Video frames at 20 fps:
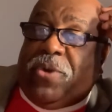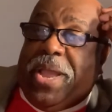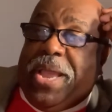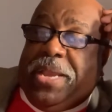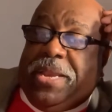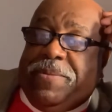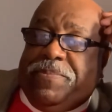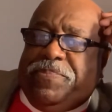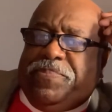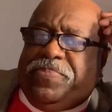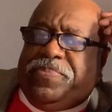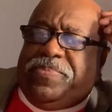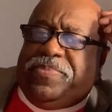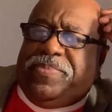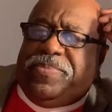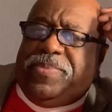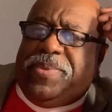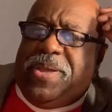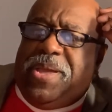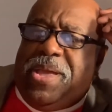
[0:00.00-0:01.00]
him.
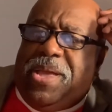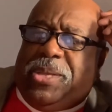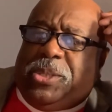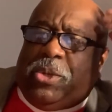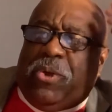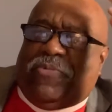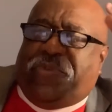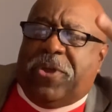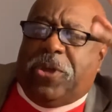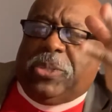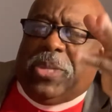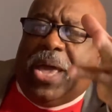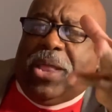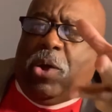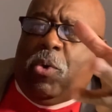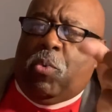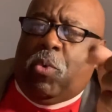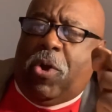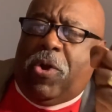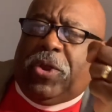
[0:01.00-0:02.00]
So if there's not
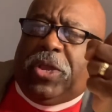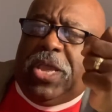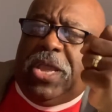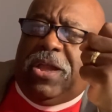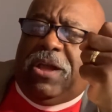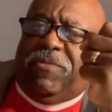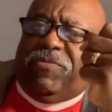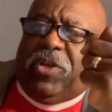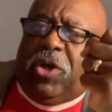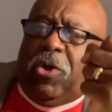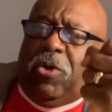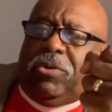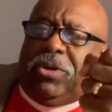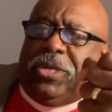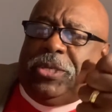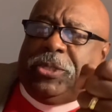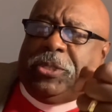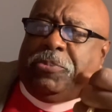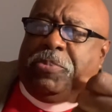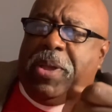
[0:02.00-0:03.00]
a working of the
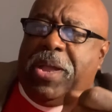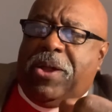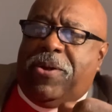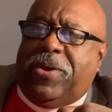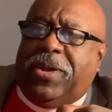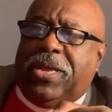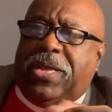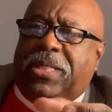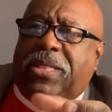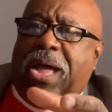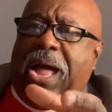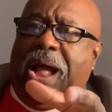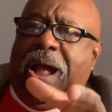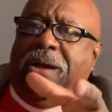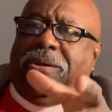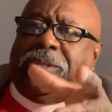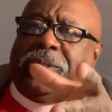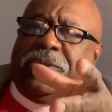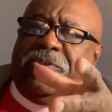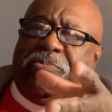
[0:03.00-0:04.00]
Holy Spirit in the
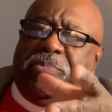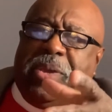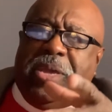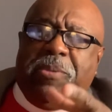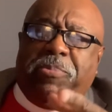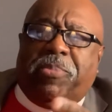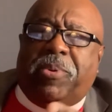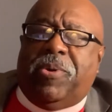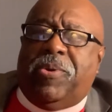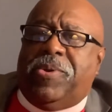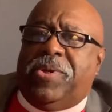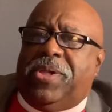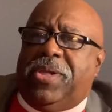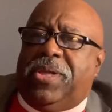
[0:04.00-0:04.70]
hearts of people,